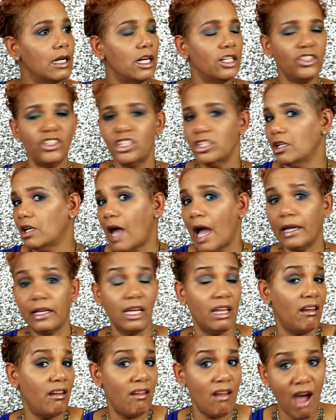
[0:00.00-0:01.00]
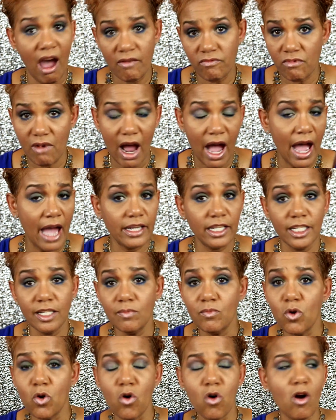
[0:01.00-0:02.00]
until I cannot ride
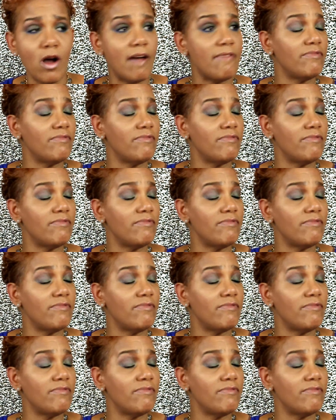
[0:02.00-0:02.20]
anymore,